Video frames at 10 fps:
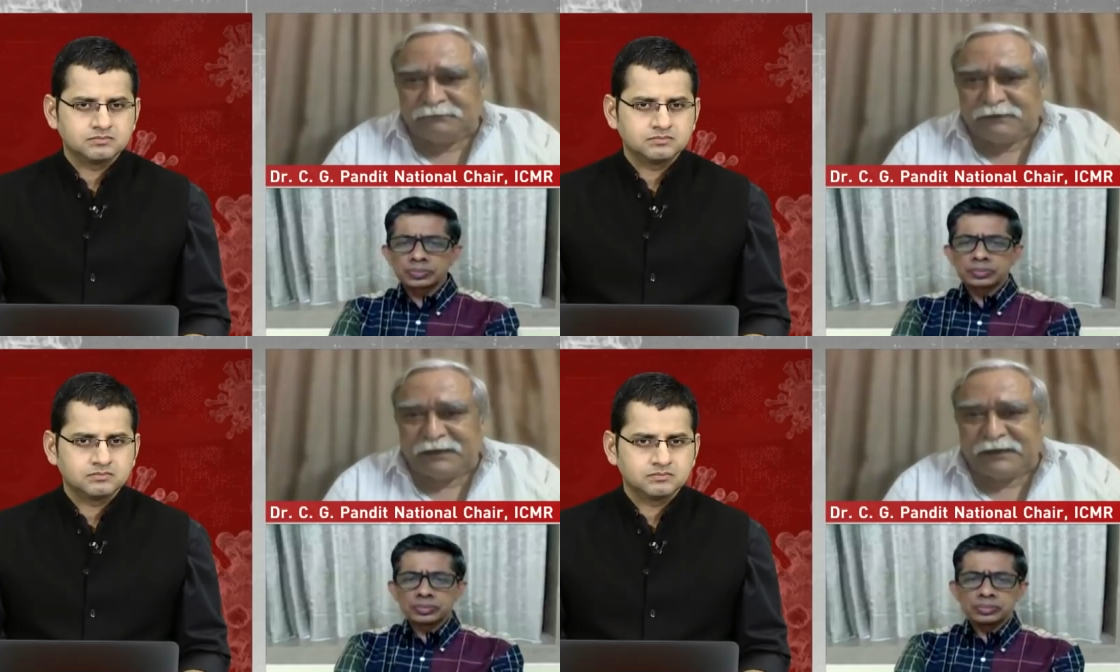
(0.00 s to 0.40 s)

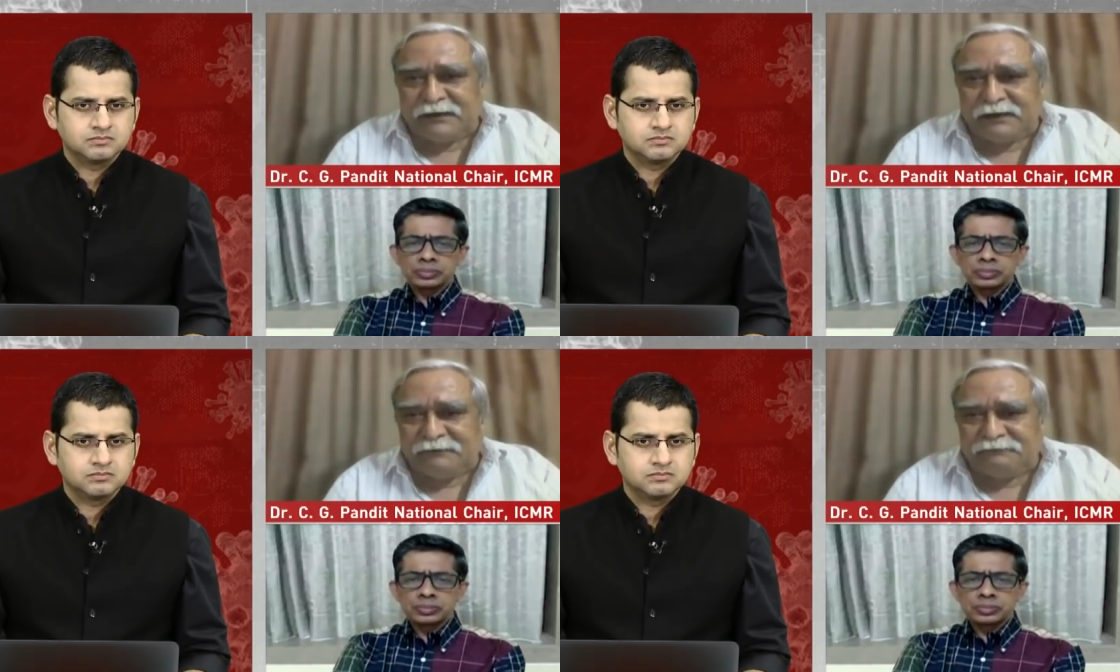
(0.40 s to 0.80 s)
Speaker 1: if
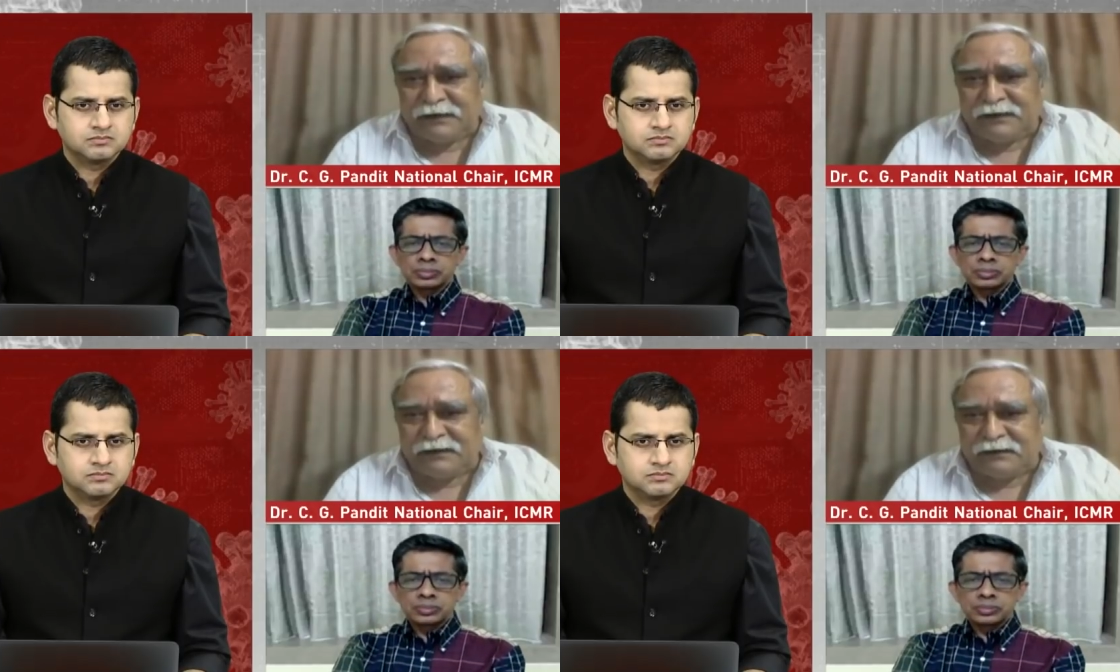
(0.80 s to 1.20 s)

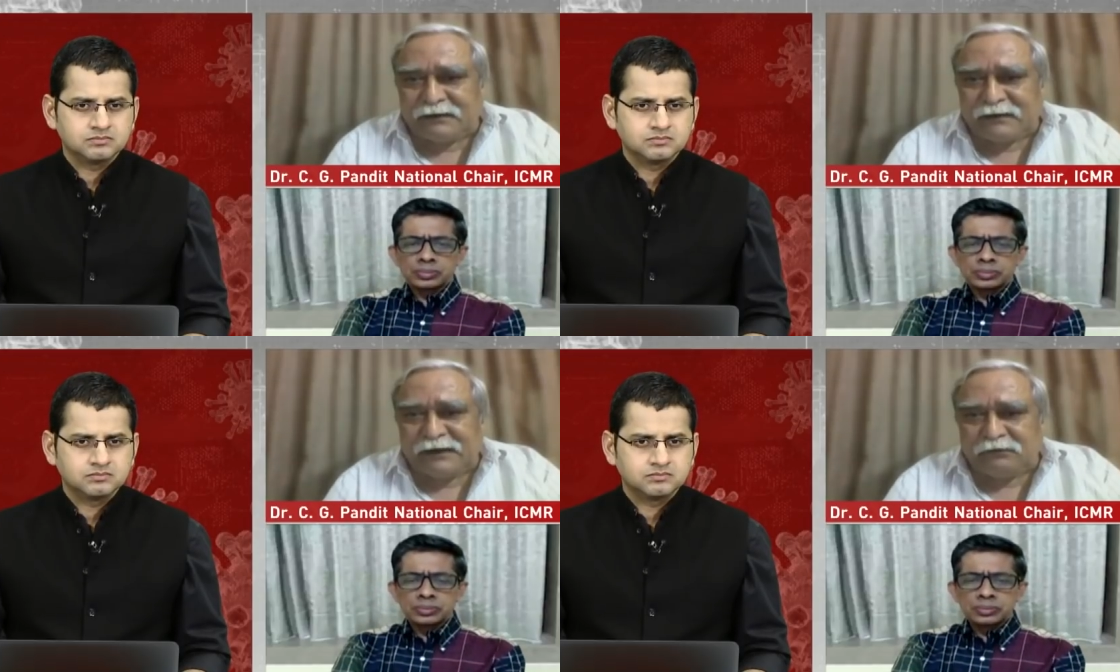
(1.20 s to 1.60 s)

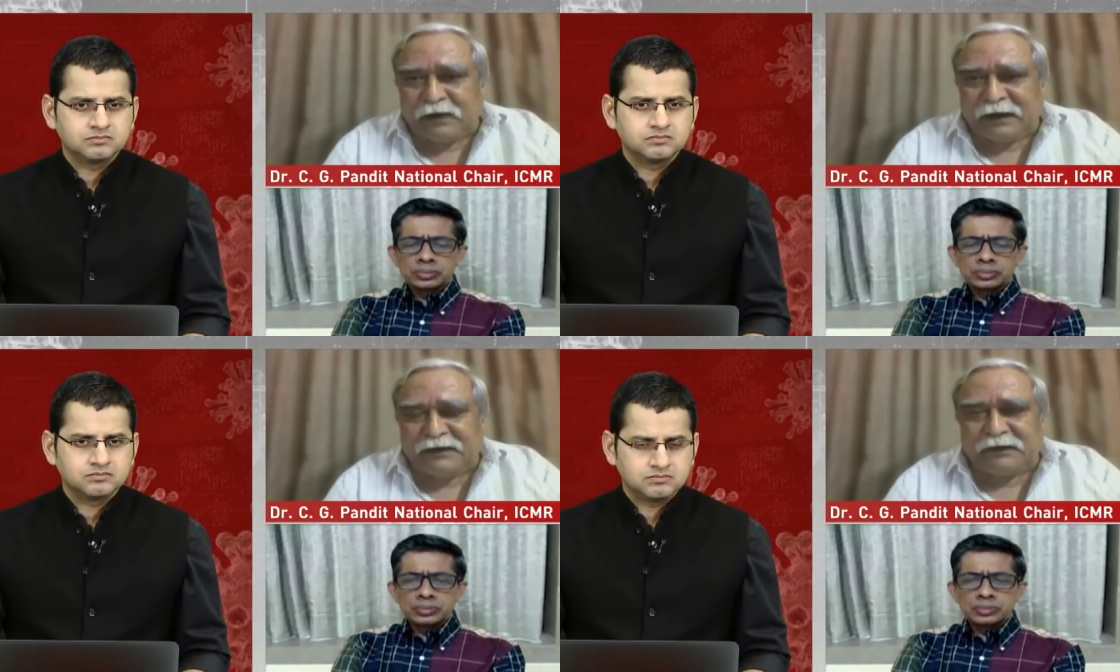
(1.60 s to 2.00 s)
they try
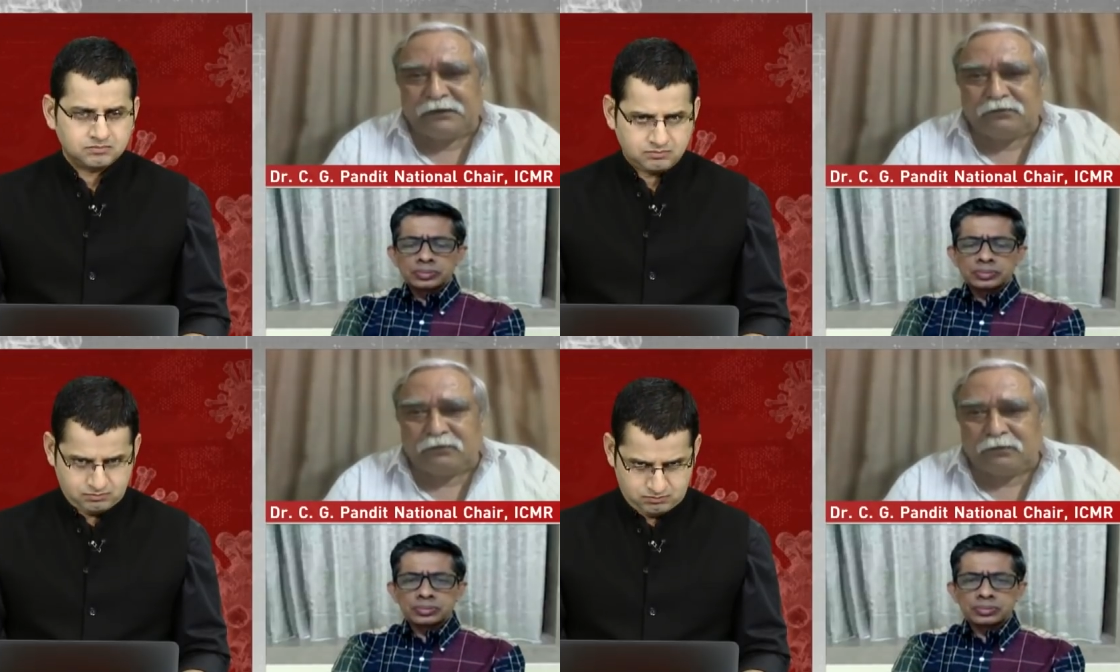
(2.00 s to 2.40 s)
to adhere to